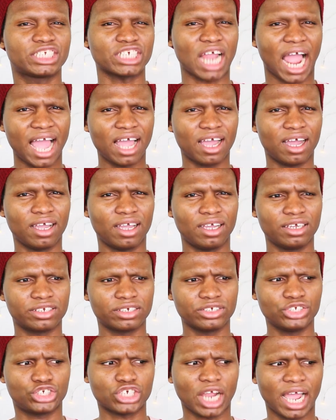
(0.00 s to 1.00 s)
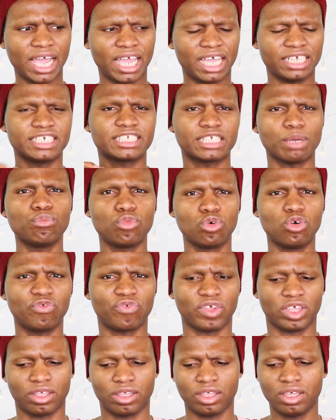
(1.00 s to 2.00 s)
Jarhead? Jarhead is a
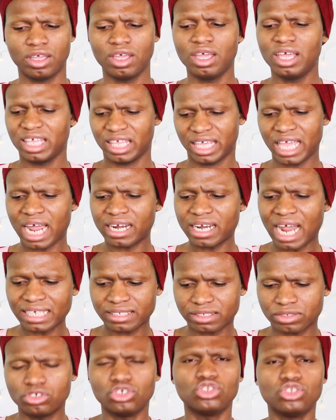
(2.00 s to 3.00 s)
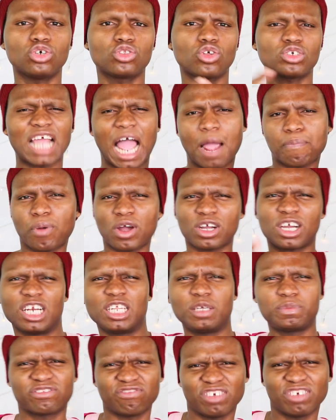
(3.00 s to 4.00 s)
movie. Yeah, that's, you know, those
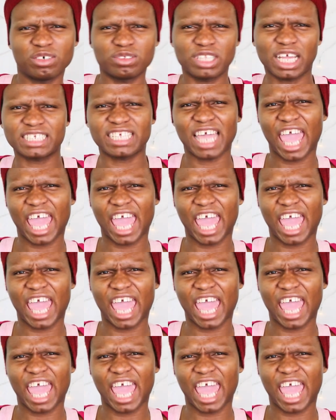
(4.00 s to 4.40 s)
apocalypse realness